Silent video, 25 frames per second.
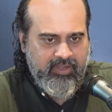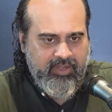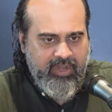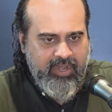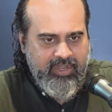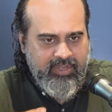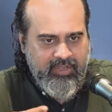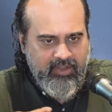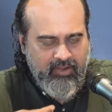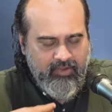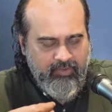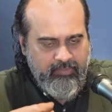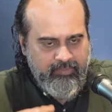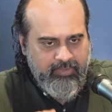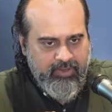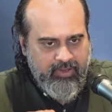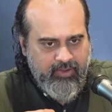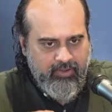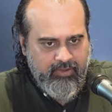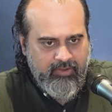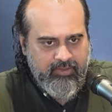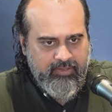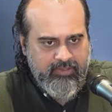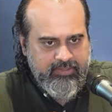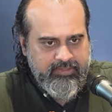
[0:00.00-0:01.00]
Right now,
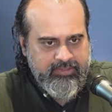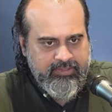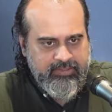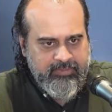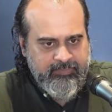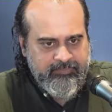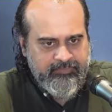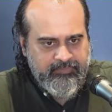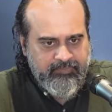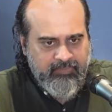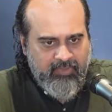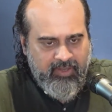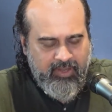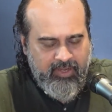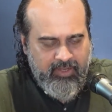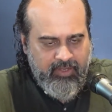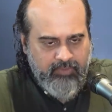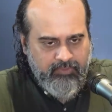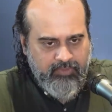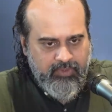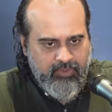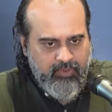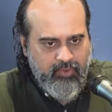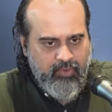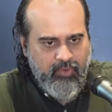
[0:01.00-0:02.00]
because
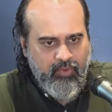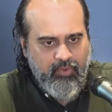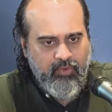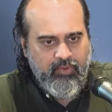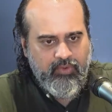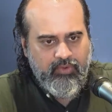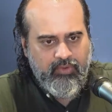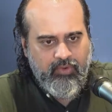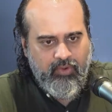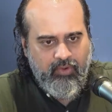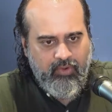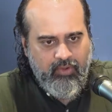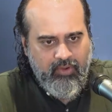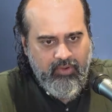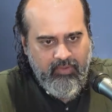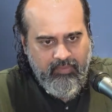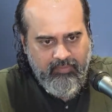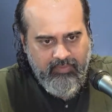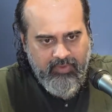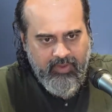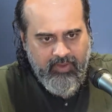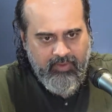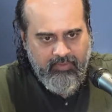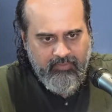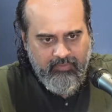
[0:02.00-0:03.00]
at our core,
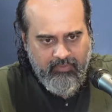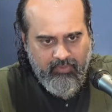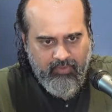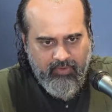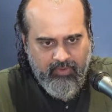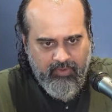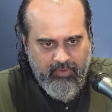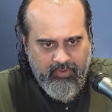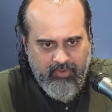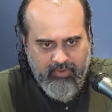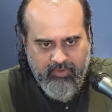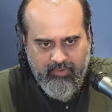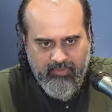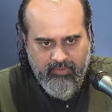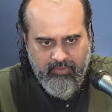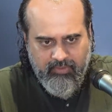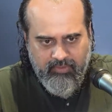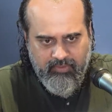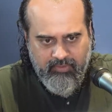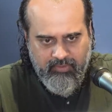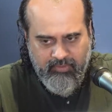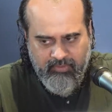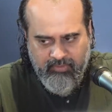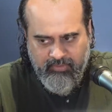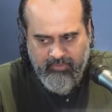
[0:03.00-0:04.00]
all we want
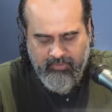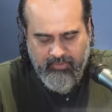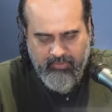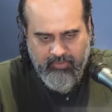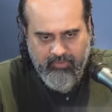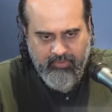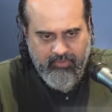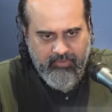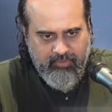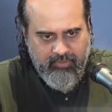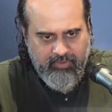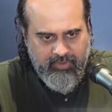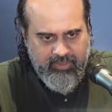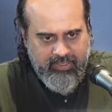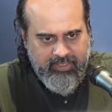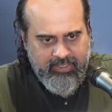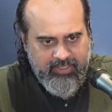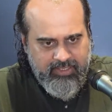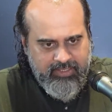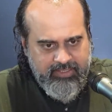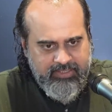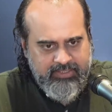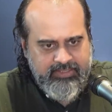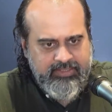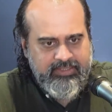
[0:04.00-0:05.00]
to do
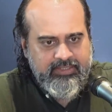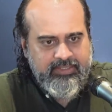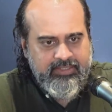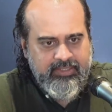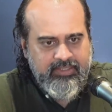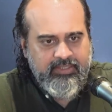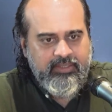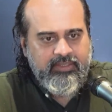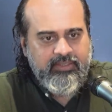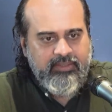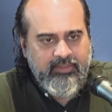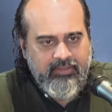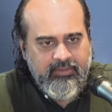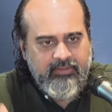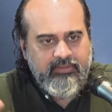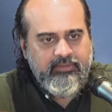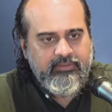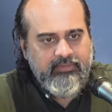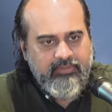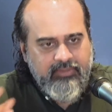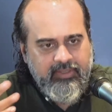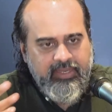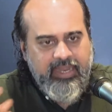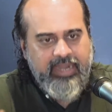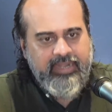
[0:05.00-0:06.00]
is
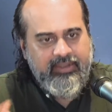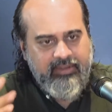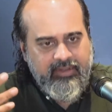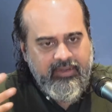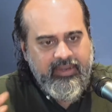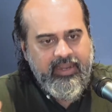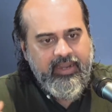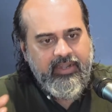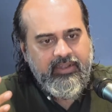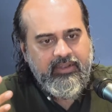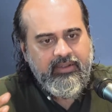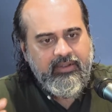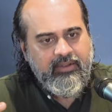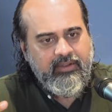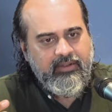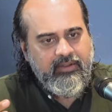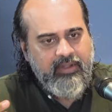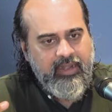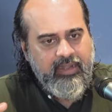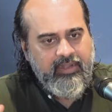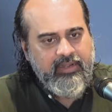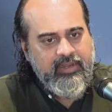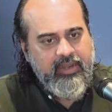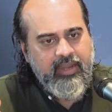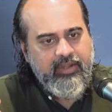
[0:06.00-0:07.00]
get
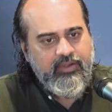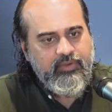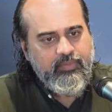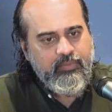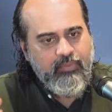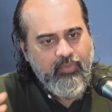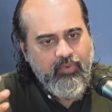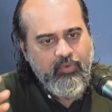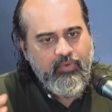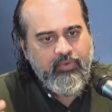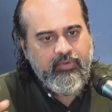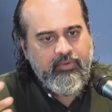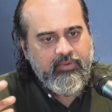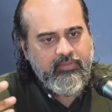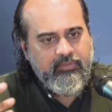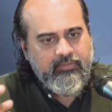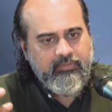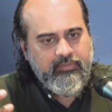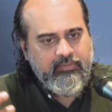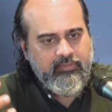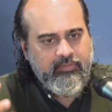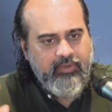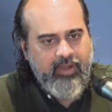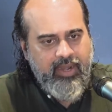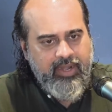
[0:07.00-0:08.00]
and get more
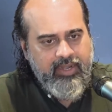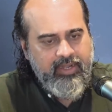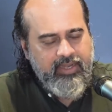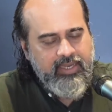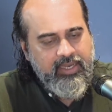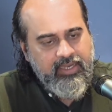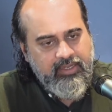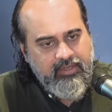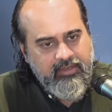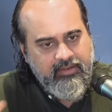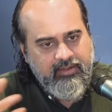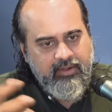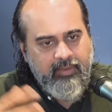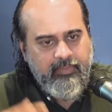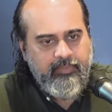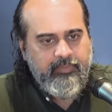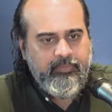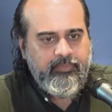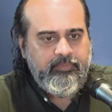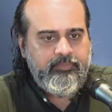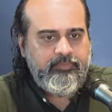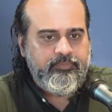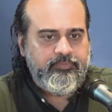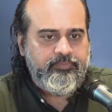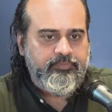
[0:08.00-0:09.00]
and eat it
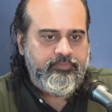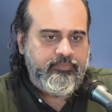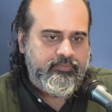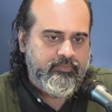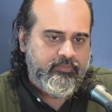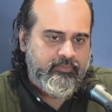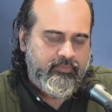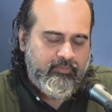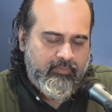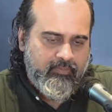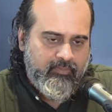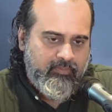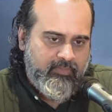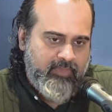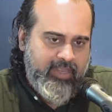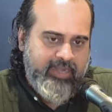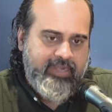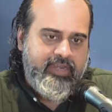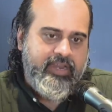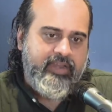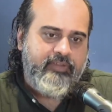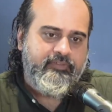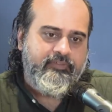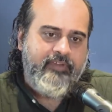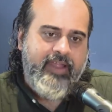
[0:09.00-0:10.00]
up
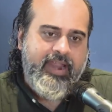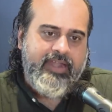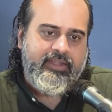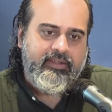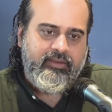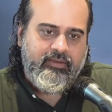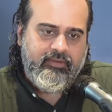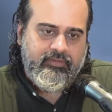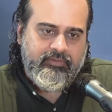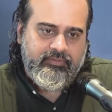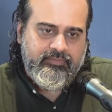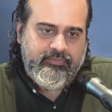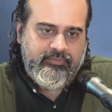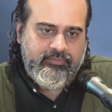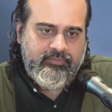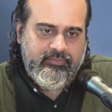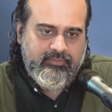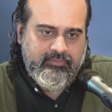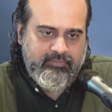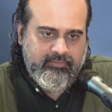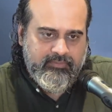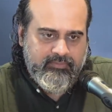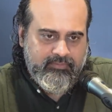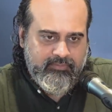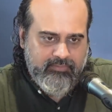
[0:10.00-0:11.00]
and get fat.
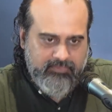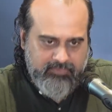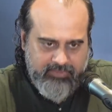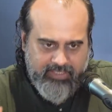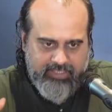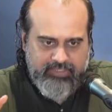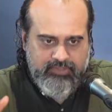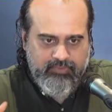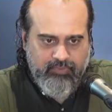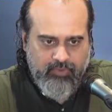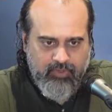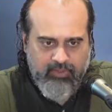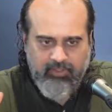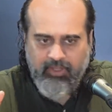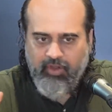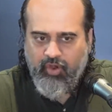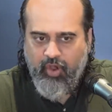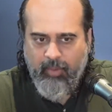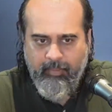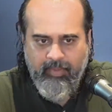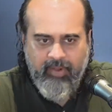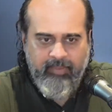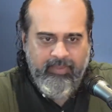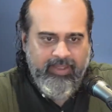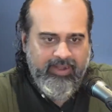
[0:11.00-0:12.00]
That's what the
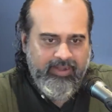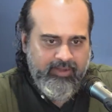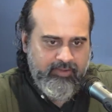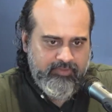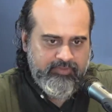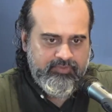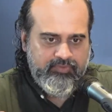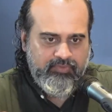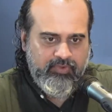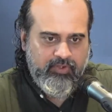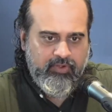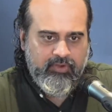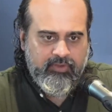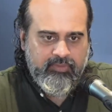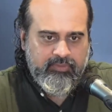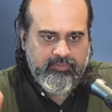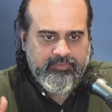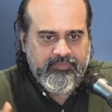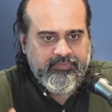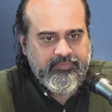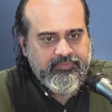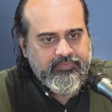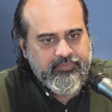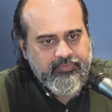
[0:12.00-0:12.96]
common man lives for.